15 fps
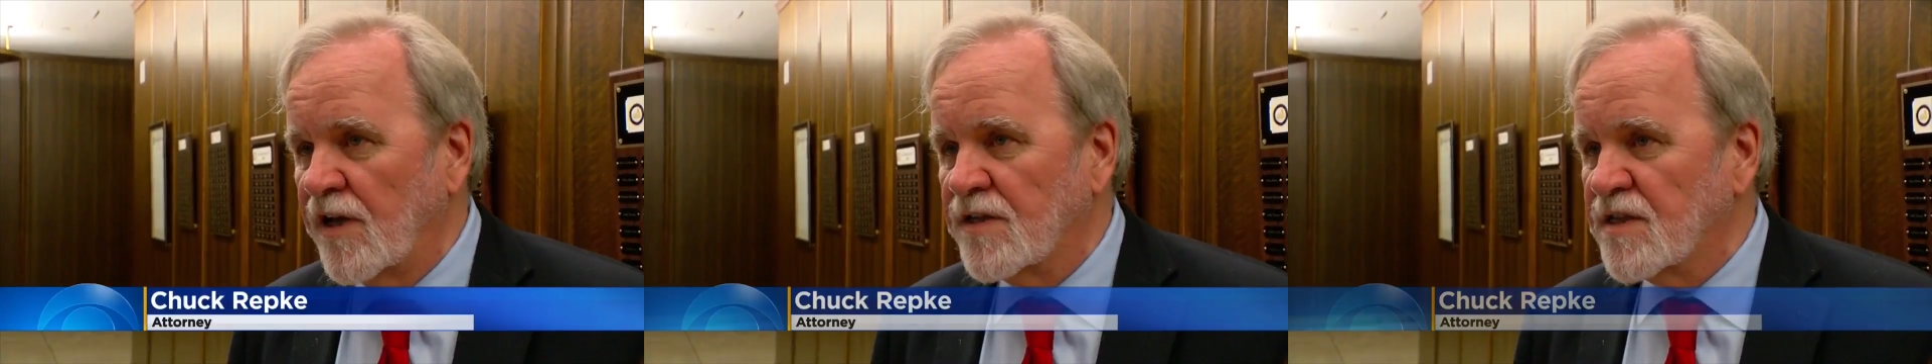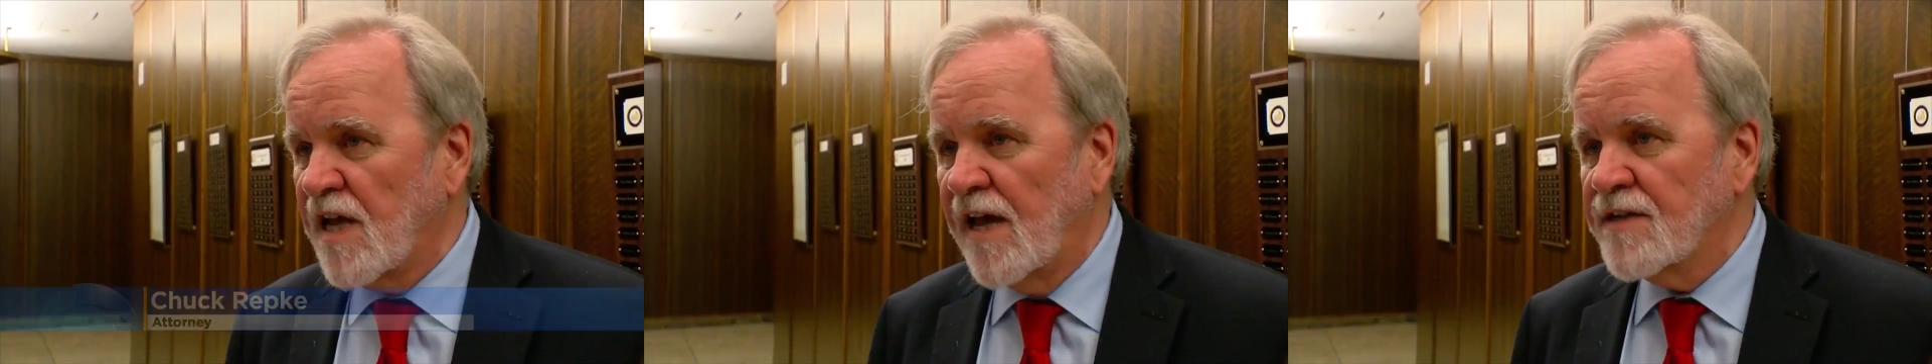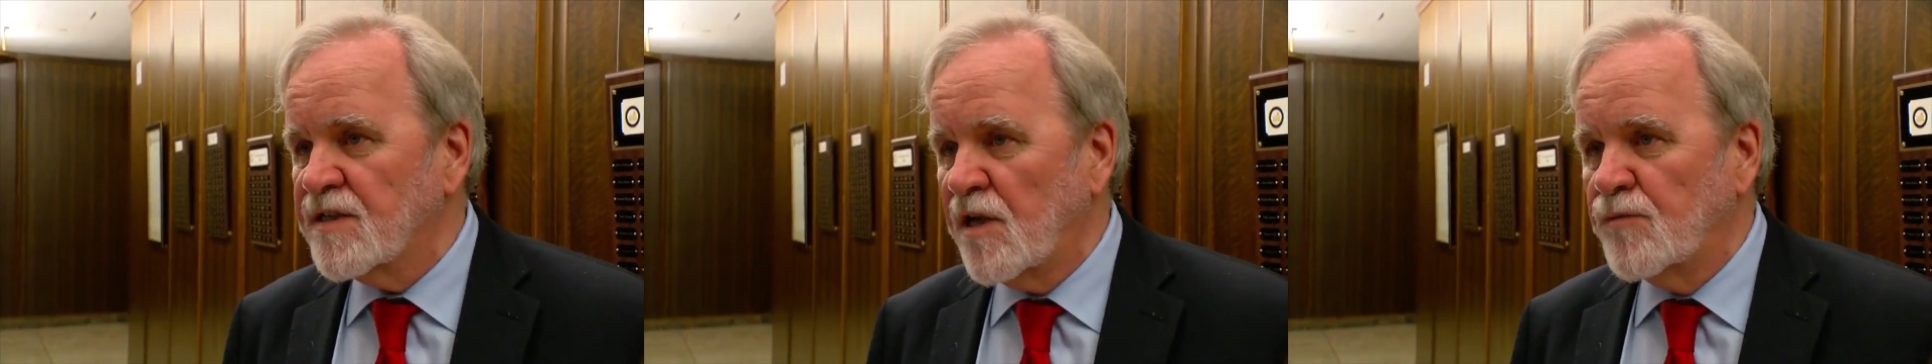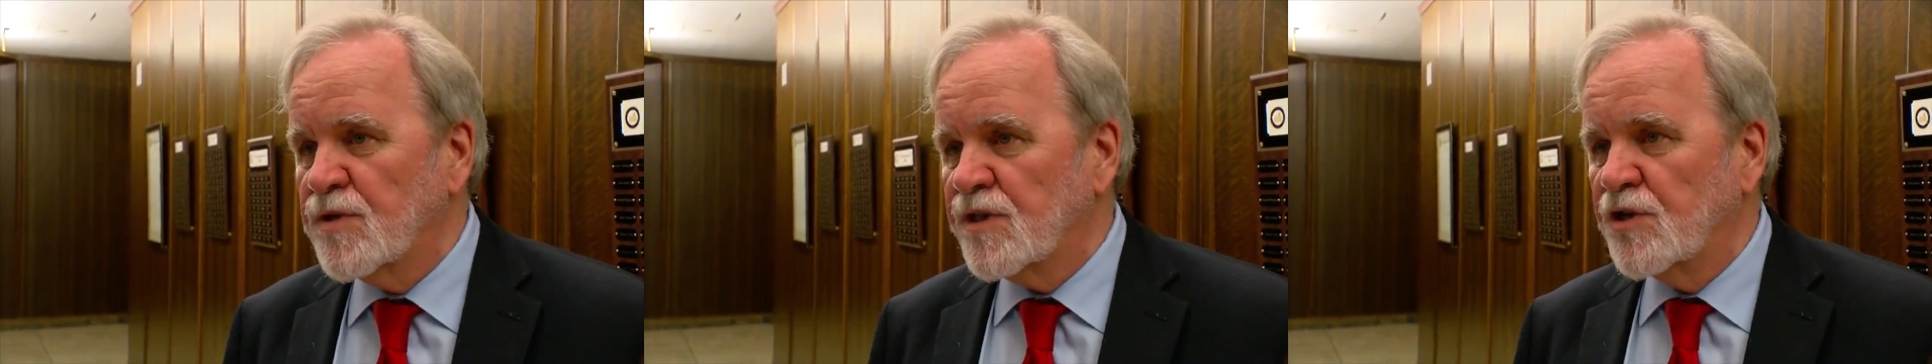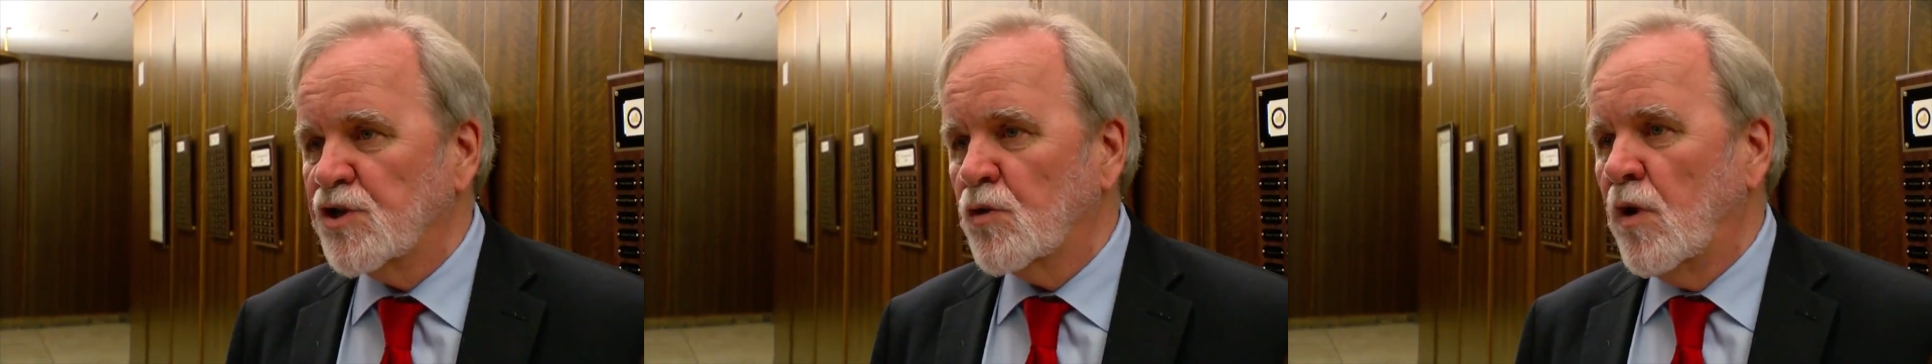exact same
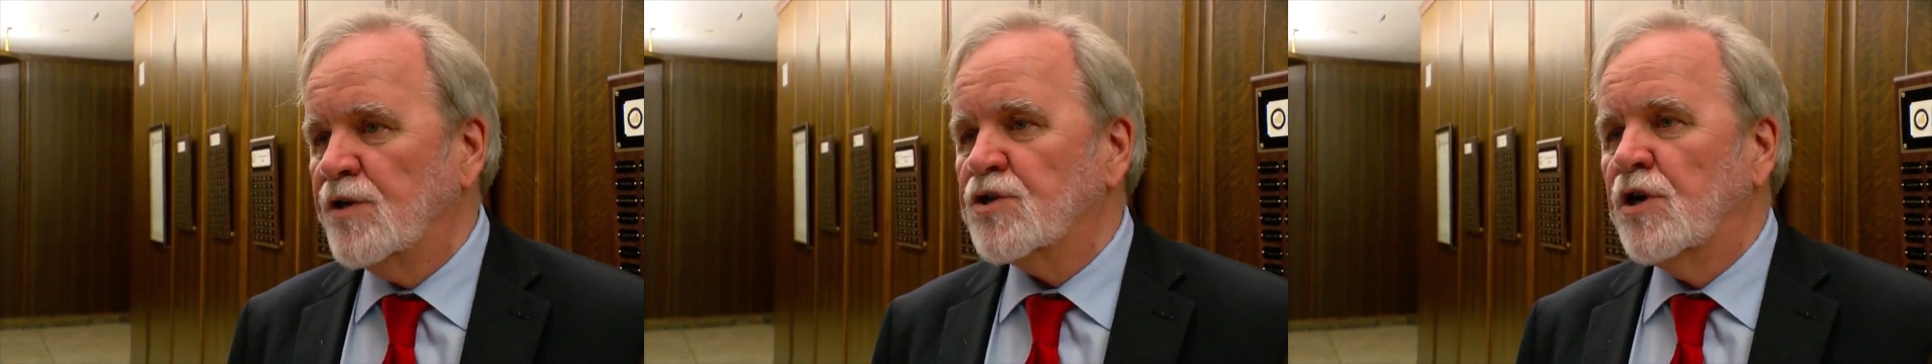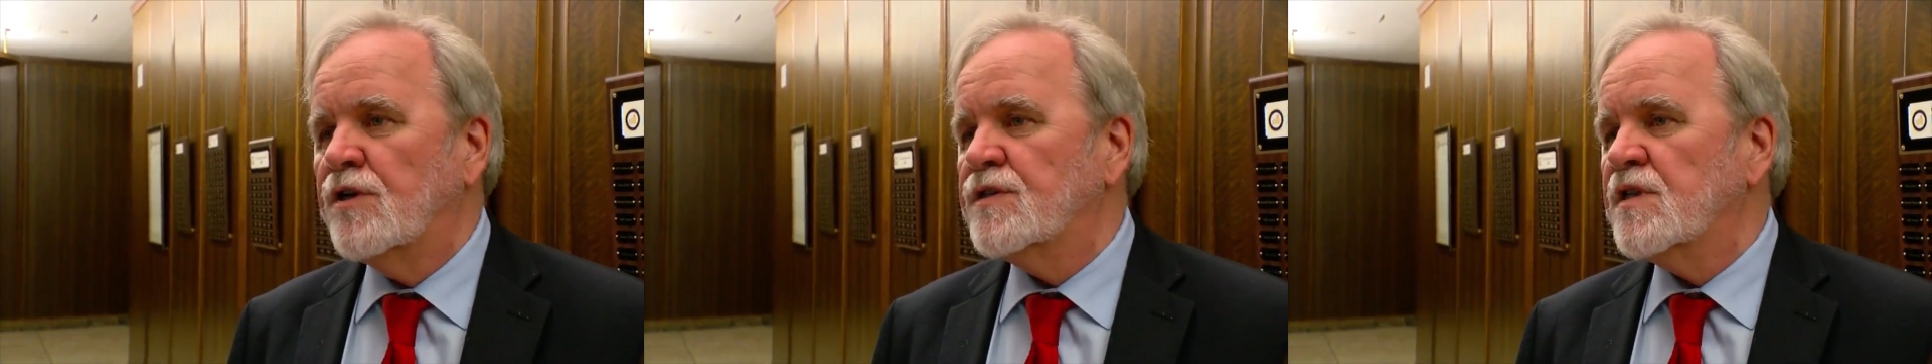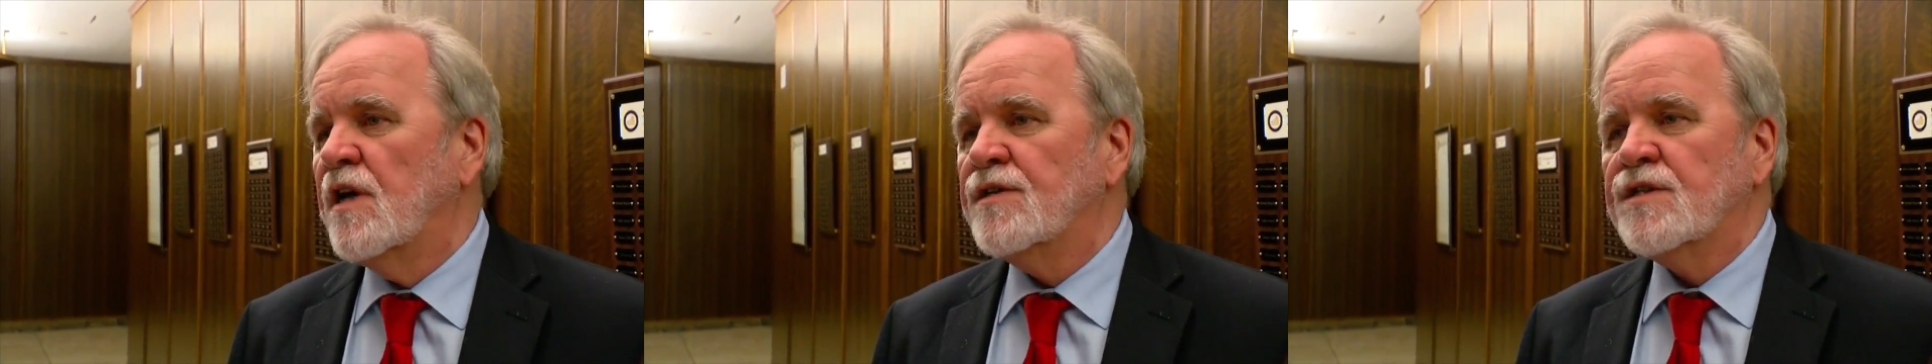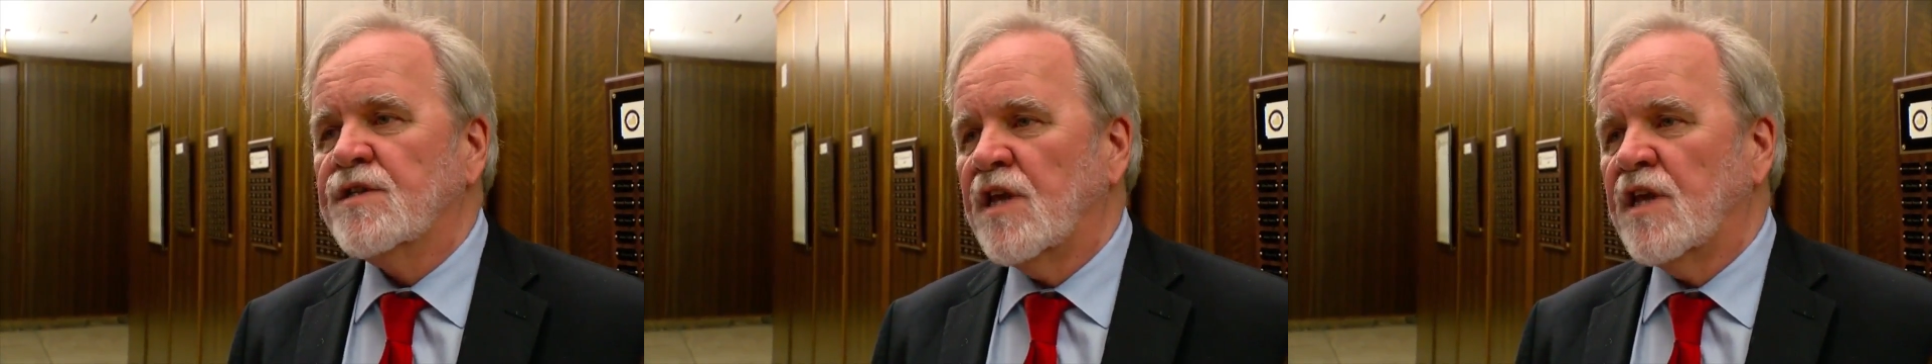situation as us.